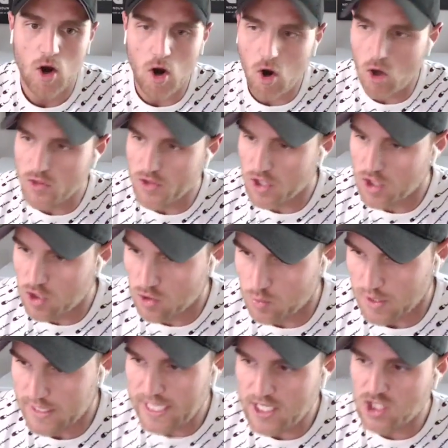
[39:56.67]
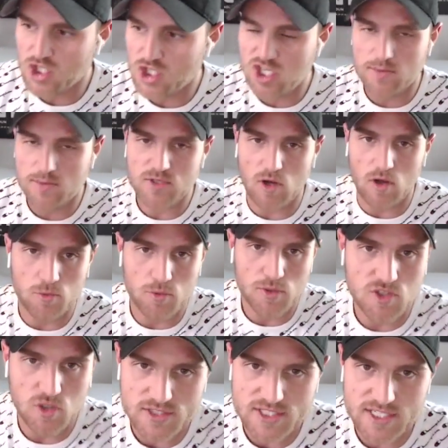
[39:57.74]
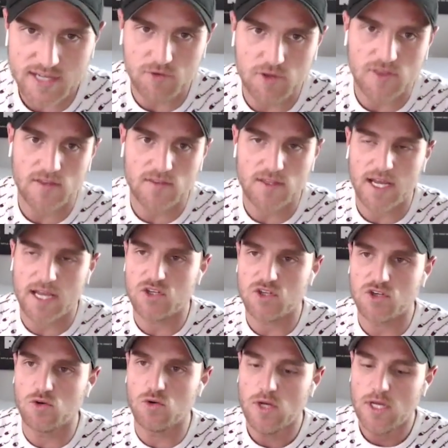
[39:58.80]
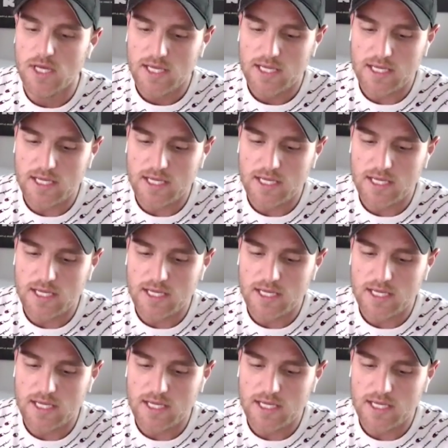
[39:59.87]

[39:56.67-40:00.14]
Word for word: all the good relationships, all the results and everything that I do,